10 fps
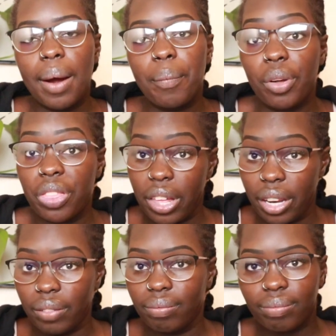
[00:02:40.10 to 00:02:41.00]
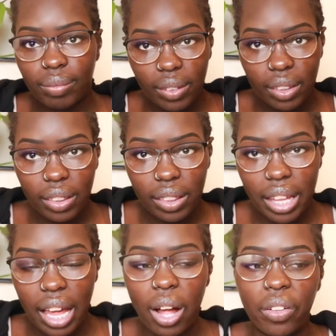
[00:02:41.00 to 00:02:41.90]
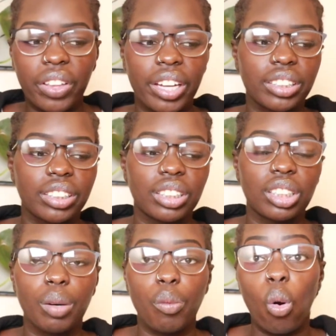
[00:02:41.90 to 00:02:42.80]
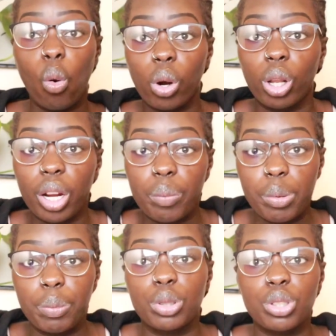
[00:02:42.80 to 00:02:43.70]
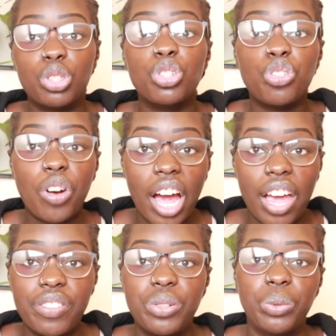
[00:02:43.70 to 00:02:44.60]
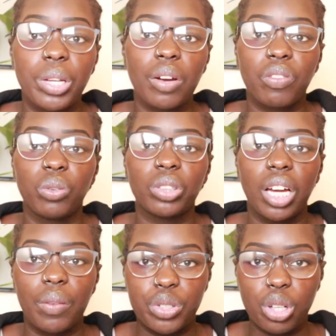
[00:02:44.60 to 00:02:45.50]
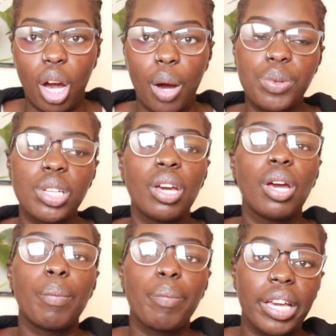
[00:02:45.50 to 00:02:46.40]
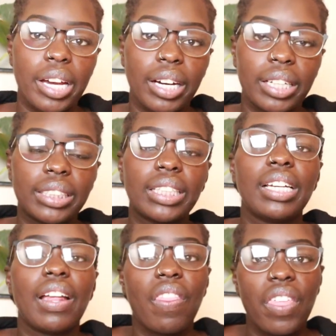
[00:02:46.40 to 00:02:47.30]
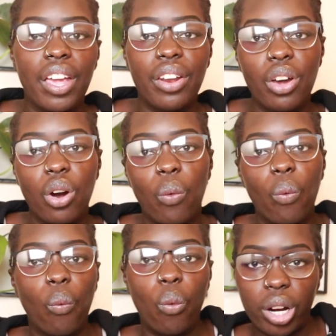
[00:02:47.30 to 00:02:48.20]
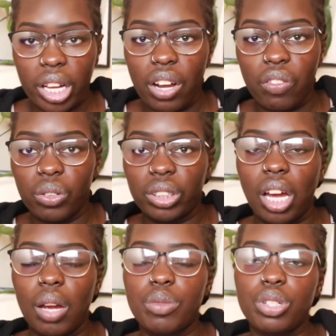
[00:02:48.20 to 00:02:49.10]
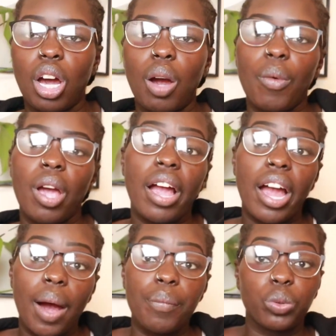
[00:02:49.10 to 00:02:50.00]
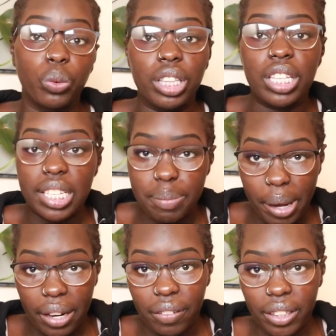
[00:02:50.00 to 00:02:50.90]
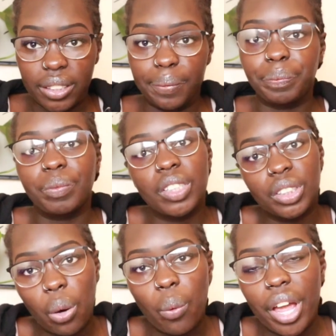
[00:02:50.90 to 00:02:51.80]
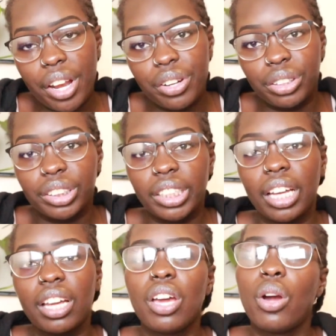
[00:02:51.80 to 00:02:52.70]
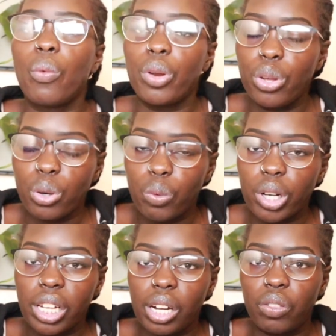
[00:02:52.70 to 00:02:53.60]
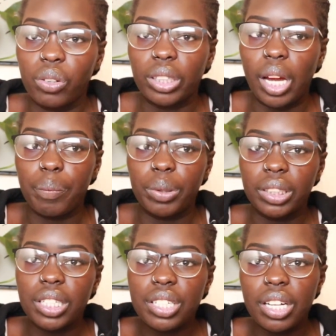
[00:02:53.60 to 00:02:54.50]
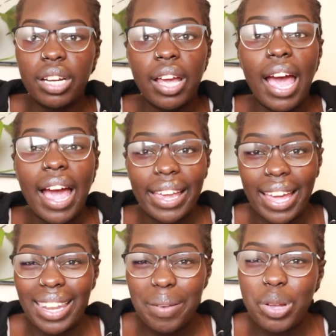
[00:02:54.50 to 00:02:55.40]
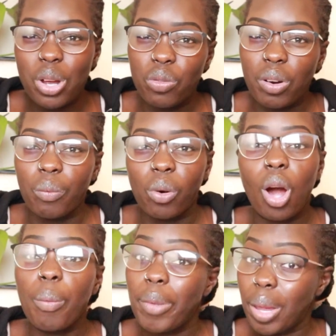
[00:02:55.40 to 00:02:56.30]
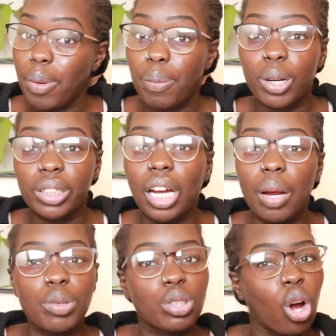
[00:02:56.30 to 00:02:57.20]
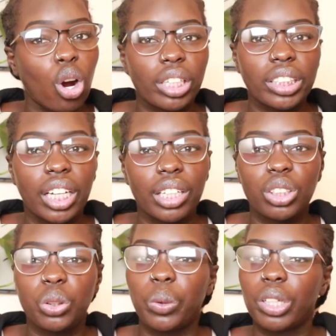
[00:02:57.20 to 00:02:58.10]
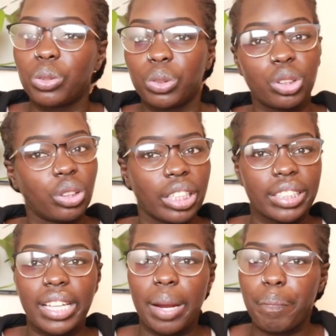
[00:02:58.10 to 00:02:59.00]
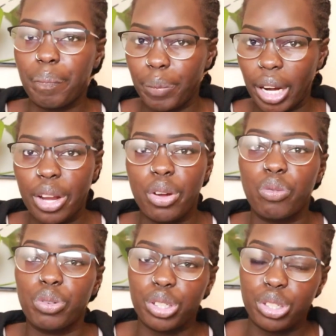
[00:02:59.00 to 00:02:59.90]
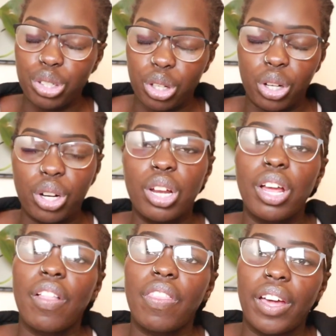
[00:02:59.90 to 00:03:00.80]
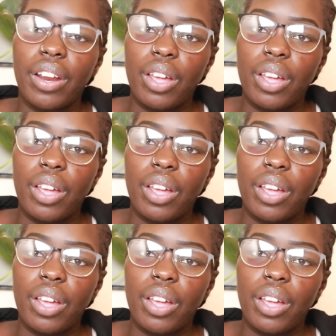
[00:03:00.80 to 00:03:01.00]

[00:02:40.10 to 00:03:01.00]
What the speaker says: within the healthcare system, or a lot of people just strive to get full-time jobs because they know working a full-time job comes with these benefits. So in nursing, when you're working a full-time position, again, let me know if I'm wrong, maybe part-timers are entitled to it to a certain extent, but I know for sure that